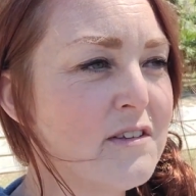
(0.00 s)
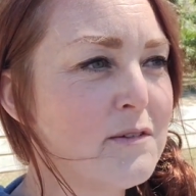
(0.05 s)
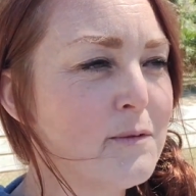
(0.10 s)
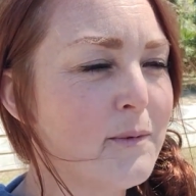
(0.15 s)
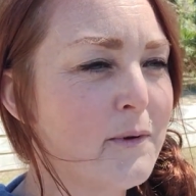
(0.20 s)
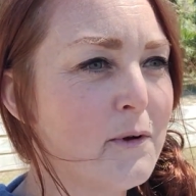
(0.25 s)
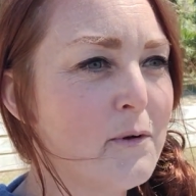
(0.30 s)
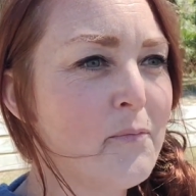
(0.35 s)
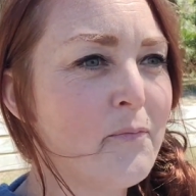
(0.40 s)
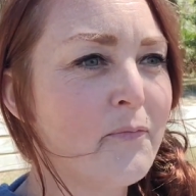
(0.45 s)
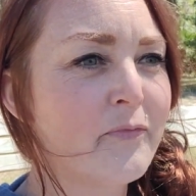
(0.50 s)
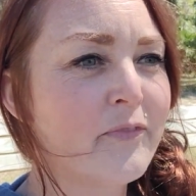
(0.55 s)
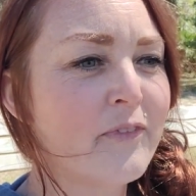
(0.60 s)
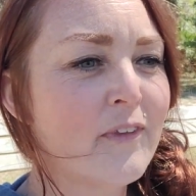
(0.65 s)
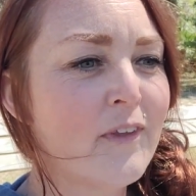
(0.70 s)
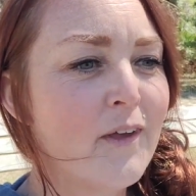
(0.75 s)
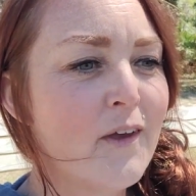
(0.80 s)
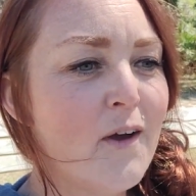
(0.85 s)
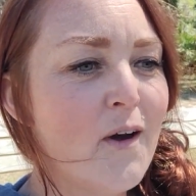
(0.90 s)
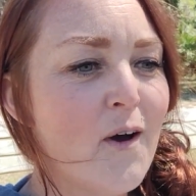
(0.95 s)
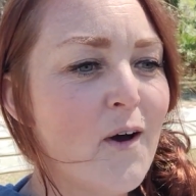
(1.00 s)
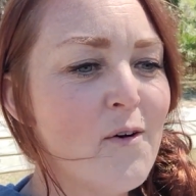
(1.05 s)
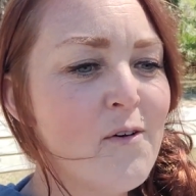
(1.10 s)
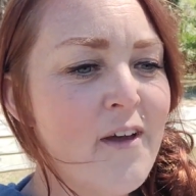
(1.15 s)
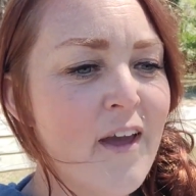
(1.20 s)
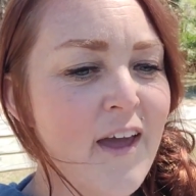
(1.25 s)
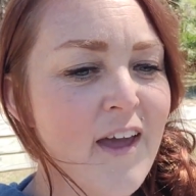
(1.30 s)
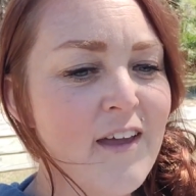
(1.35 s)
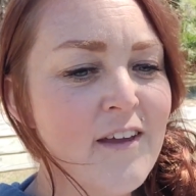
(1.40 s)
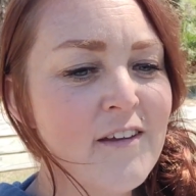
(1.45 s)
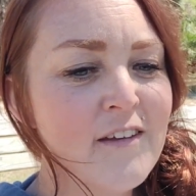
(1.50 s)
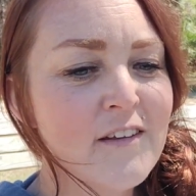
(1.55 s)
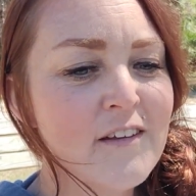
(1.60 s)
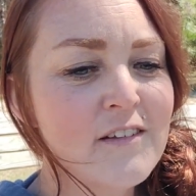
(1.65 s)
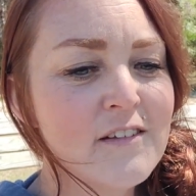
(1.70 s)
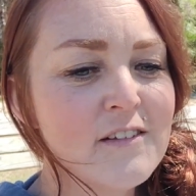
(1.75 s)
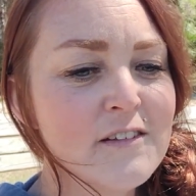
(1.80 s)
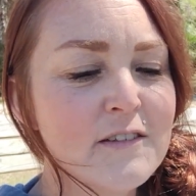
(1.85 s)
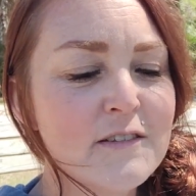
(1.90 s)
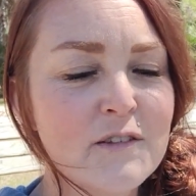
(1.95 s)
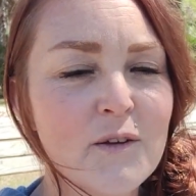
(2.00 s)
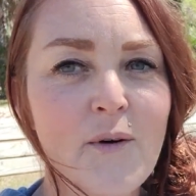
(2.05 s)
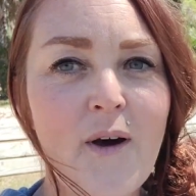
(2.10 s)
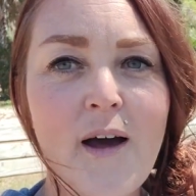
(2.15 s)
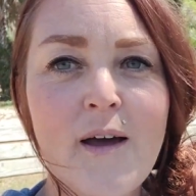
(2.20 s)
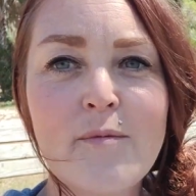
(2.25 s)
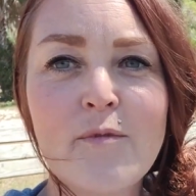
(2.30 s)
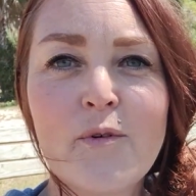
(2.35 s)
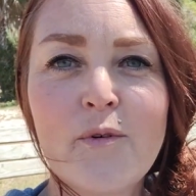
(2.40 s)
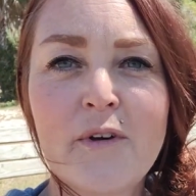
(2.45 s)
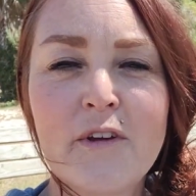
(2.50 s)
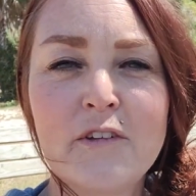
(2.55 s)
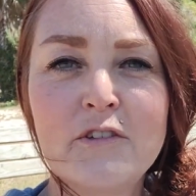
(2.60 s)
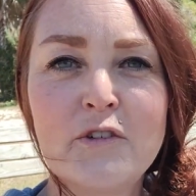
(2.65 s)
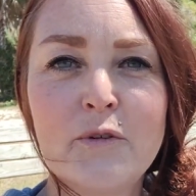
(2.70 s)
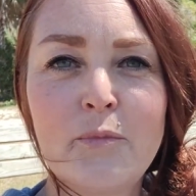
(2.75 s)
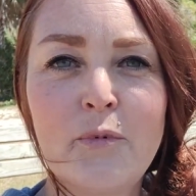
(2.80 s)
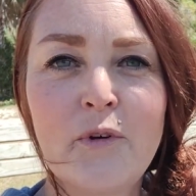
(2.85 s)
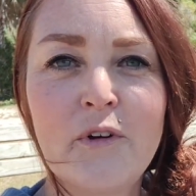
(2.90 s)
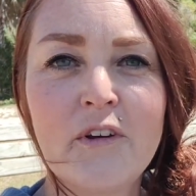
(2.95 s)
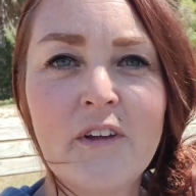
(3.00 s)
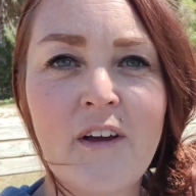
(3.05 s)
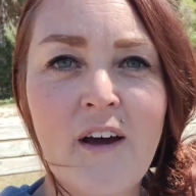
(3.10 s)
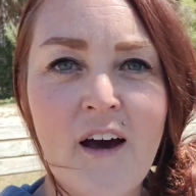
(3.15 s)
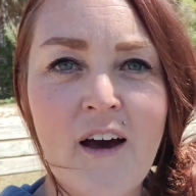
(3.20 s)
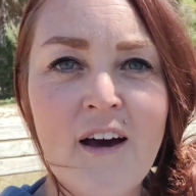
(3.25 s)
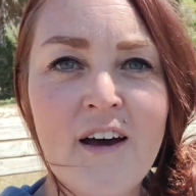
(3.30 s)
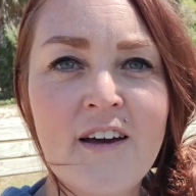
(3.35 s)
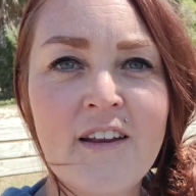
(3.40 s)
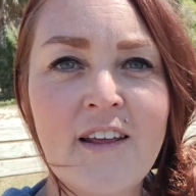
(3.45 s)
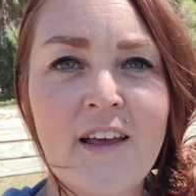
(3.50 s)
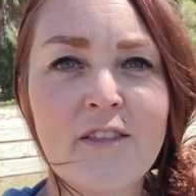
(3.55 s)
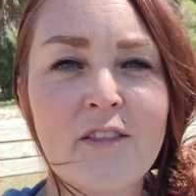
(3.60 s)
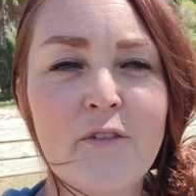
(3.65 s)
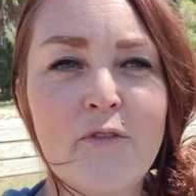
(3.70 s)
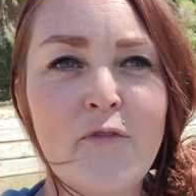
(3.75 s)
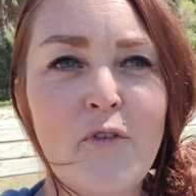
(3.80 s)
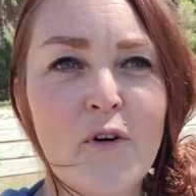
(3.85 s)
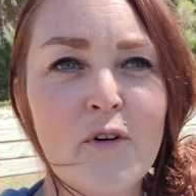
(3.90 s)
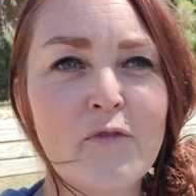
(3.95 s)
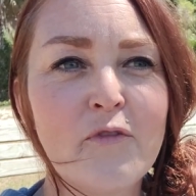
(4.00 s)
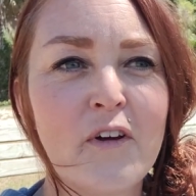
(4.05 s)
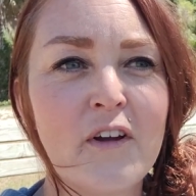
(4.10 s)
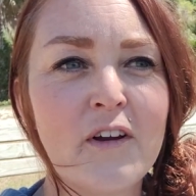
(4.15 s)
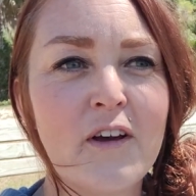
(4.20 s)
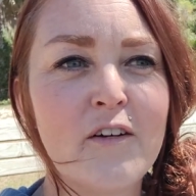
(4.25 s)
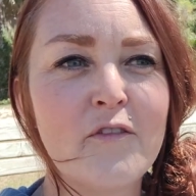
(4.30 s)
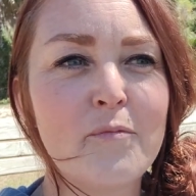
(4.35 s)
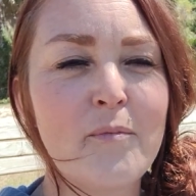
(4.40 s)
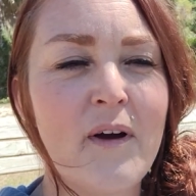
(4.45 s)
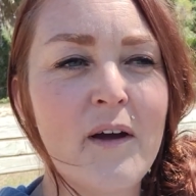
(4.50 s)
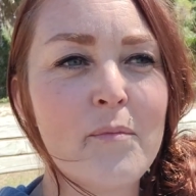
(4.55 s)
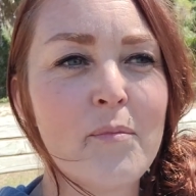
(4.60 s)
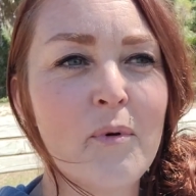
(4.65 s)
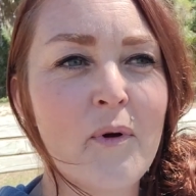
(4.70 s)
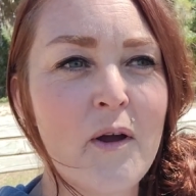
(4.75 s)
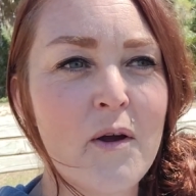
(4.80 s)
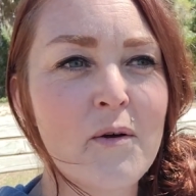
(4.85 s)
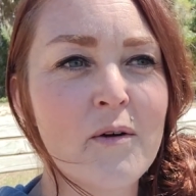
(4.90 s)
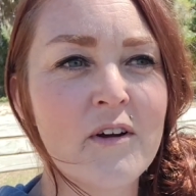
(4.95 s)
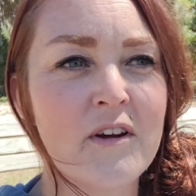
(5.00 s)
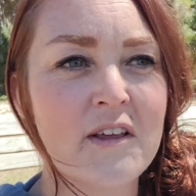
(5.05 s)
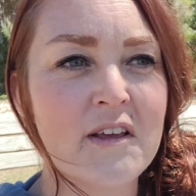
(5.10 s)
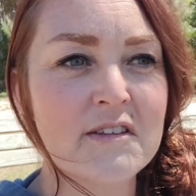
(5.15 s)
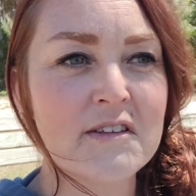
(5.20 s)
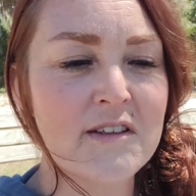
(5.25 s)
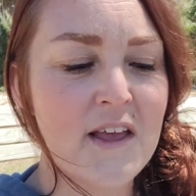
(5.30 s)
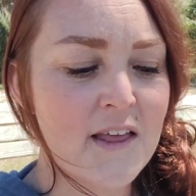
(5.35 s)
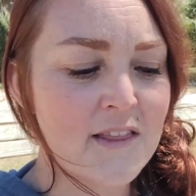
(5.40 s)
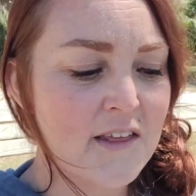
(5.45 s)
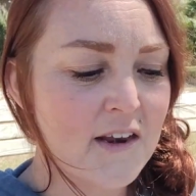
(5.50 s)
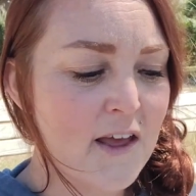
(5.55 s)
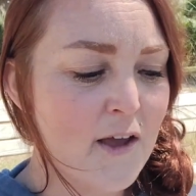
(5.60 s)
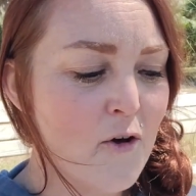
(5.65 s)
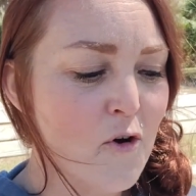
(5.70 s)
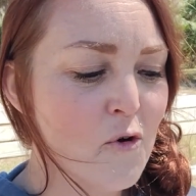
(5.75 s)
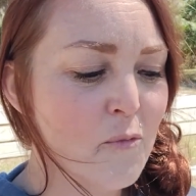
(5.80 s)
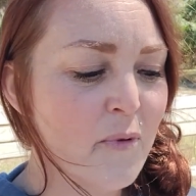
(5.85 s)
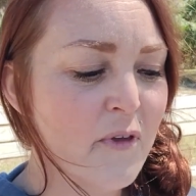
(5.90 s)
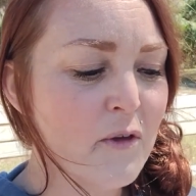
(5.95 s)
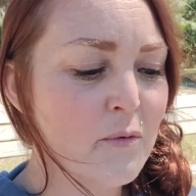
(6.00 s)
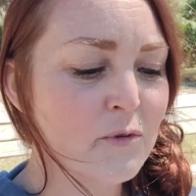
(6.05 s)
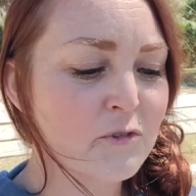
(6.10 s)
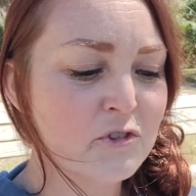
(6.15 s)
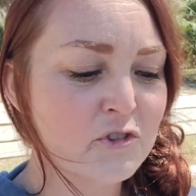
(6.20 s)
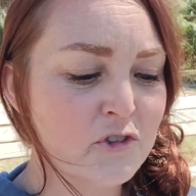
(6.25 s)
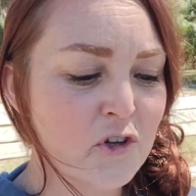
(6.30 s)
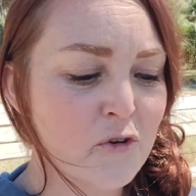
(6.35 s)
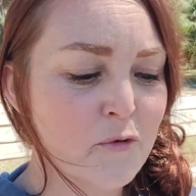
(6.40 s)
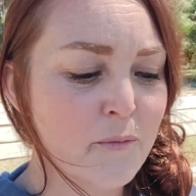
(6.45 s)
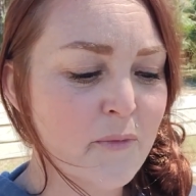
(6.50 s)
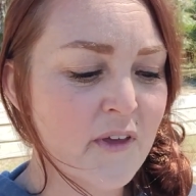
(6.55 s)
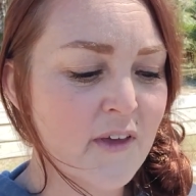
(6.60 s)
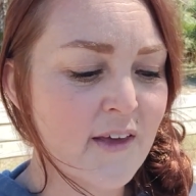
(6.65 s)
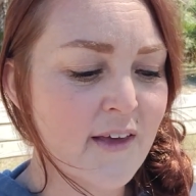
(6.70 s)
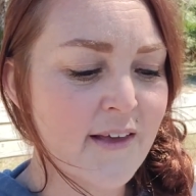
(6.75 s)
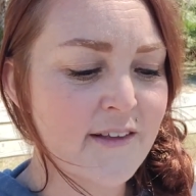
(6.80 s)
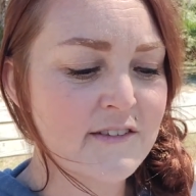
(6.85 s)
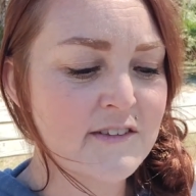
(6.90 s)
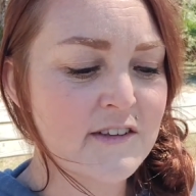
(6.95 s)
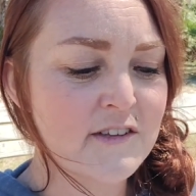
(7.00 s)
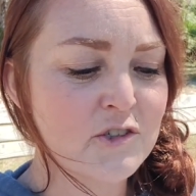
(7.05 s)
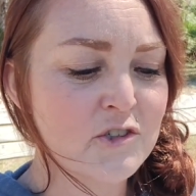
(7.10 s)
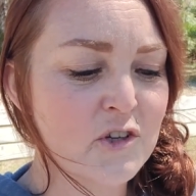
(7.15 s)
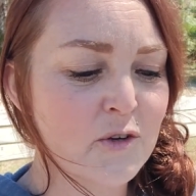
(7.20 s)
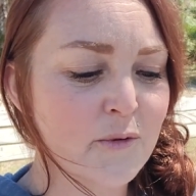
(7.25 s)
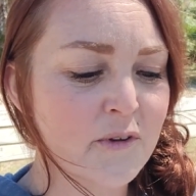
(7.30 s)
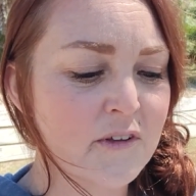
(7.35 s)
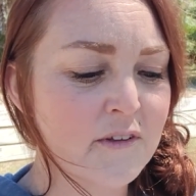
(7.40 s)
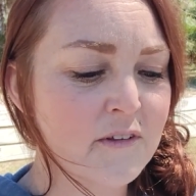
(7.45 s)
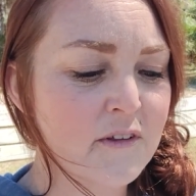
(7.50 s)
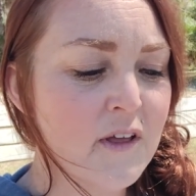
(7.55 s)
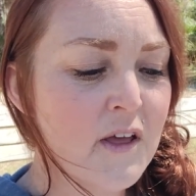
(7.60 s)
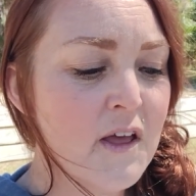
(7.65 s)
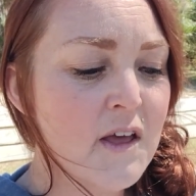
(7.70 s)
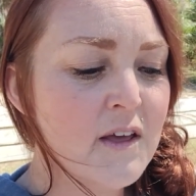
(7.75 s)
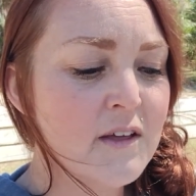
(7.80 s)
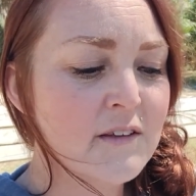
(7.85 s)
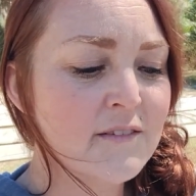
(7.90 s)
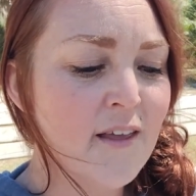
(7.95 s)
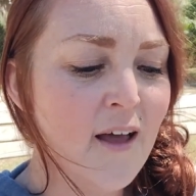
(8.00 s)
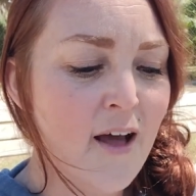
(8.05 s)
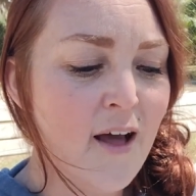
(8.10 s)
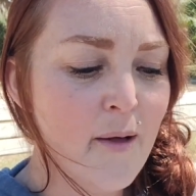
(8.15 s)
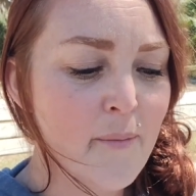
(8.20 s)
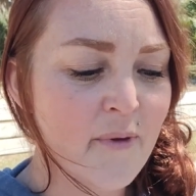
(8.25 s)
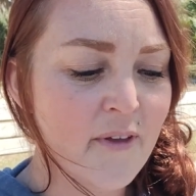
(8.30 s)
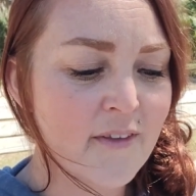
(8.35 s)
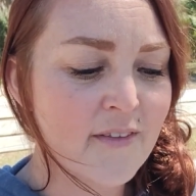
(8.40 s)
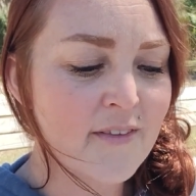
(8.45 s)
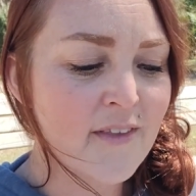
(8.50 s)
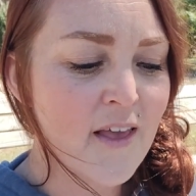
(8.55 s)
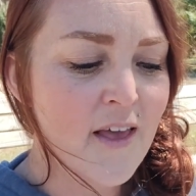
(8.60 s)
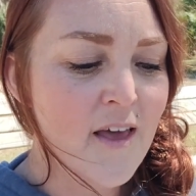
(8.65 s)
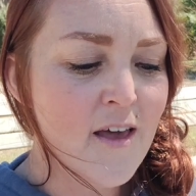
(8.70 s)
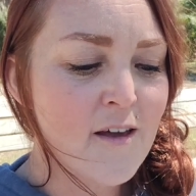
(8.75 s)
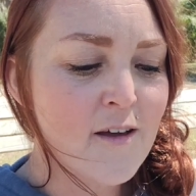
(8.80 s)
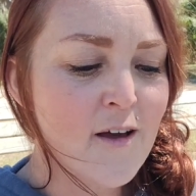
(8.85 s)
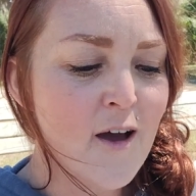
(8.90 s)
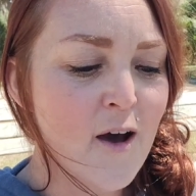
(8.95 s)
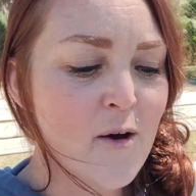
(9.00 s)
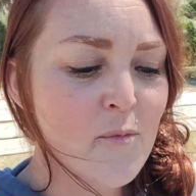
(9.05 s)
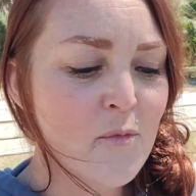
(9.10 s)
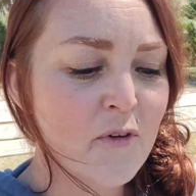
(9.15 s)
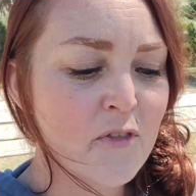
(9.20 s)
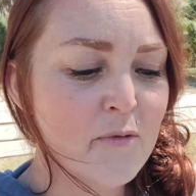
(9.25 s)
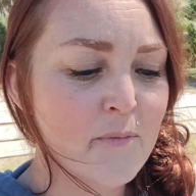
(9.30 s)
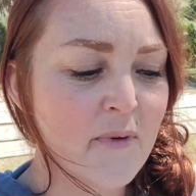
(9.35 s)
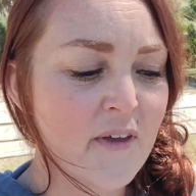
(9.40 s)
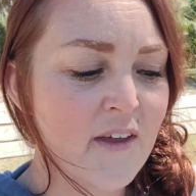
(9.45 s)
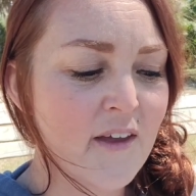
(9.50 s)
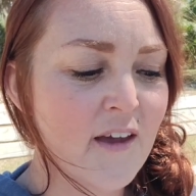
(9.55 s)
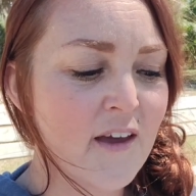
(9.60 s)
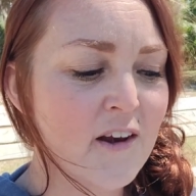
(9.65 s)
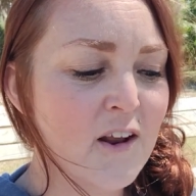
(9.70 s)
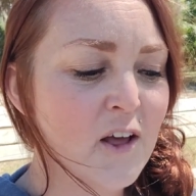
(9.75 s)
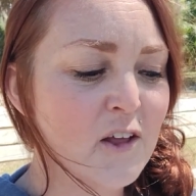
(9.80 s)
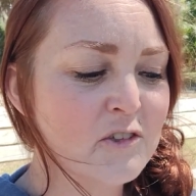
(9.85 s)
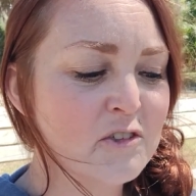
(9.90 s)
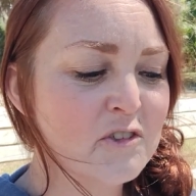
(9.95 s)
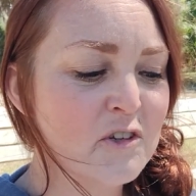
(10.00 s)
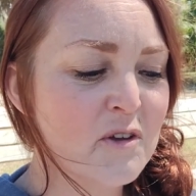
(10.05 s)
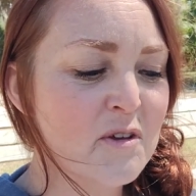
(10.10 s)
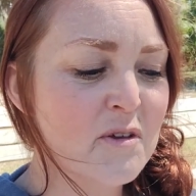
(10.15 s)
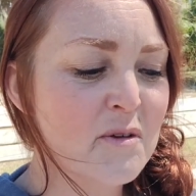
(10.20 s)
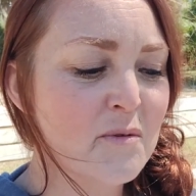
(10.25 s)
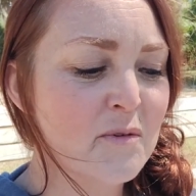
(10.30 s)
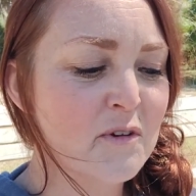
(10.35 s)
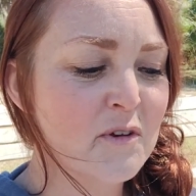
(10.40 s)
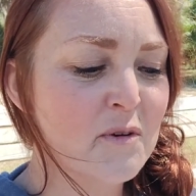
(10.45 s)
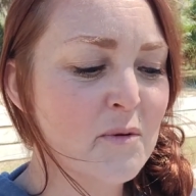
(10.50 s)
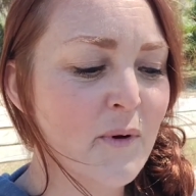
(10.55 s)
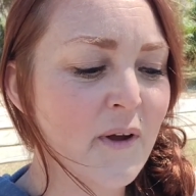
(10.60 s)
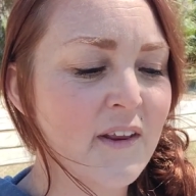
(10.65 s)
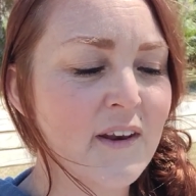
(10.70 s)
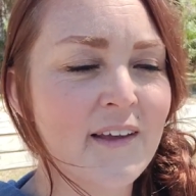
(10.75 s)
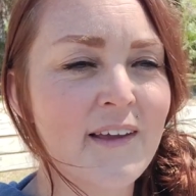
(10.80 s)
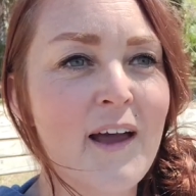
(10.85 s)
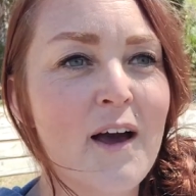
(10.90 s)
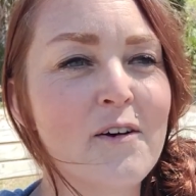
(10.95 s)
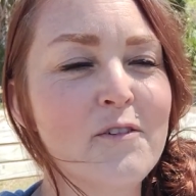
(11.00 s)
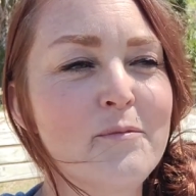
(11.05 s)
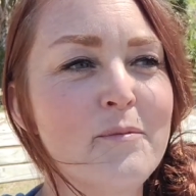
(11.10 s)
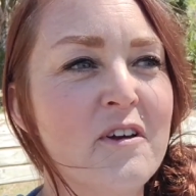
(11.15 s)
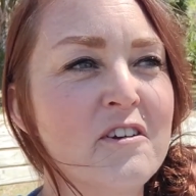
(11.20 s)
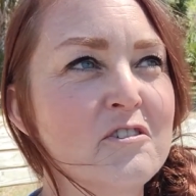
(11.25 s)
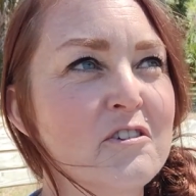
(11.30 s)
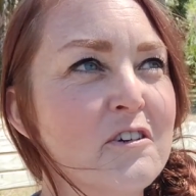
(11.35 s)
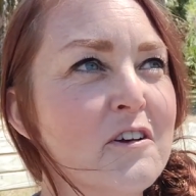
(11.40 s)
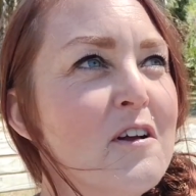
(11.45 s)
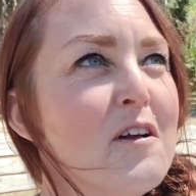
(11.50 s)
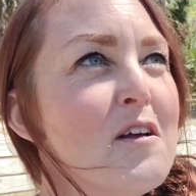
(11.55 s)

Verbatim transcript: Well, okay, so I'm going to put God at the forefront of my priorities. And then I hope He will show me, as He's showing Thomas, come with me and I'll show you a new way to count and measure.